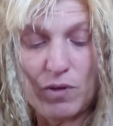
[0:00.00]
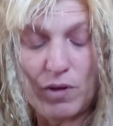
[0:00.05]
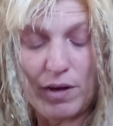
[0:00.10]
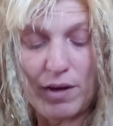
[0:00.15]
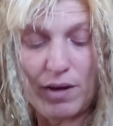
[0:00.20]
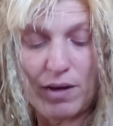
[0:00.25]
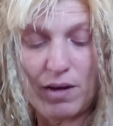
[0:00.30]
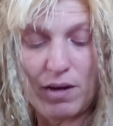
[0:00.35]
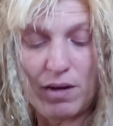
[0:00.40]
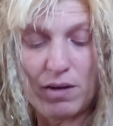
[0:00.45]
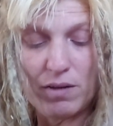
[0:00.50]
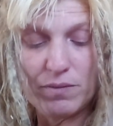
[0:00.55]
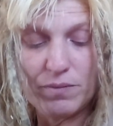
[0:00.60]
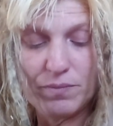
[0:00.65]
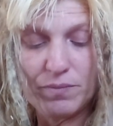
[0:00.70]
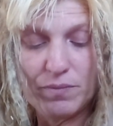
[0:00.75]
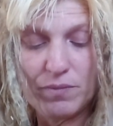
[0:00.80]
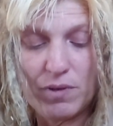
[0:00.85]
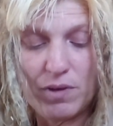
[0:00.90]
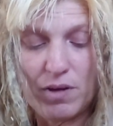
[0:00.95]
Yeah,
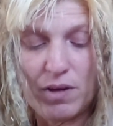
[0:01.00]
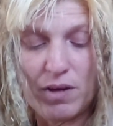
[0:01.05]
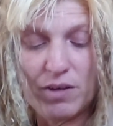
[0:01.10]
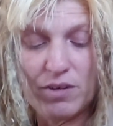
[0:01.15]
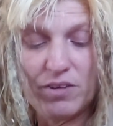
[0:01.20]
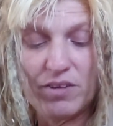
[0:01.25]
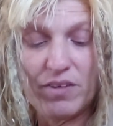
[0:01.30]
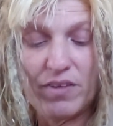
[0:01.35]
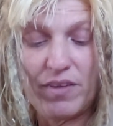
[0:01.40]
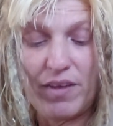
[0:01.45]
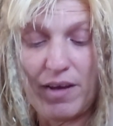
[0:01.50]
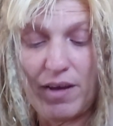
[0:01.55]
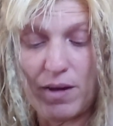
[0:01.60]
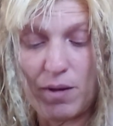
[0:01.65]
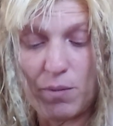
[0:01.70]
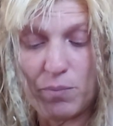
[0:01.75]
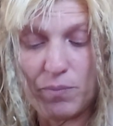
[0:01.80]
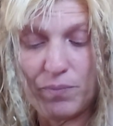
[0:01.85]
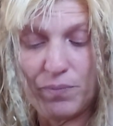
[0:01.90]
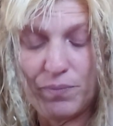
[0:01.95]
unto
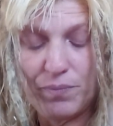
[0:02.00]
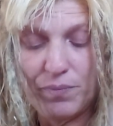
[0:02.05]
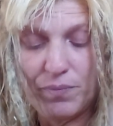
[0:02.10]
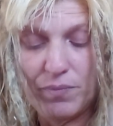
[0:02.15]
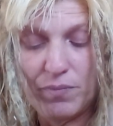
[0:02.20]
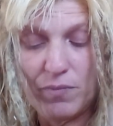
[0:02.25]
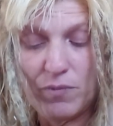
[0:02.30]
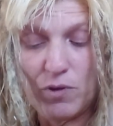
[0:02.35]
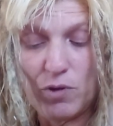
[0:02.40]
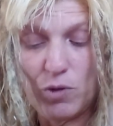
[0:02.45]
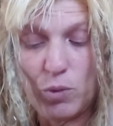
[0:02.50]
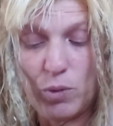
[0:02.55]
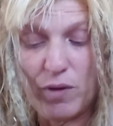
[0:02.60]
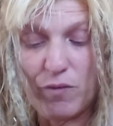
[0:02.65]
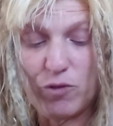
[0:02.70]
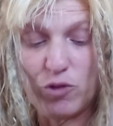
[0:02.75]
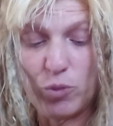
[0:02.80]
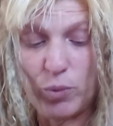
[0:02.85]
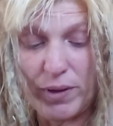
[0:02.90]
them who have